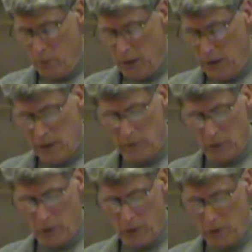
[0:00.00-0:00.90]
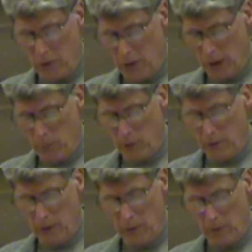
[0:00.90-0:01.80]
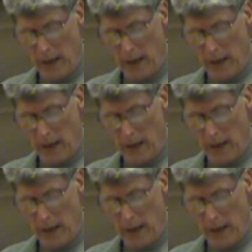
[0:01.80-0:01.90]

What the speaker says: medieval torture chambers in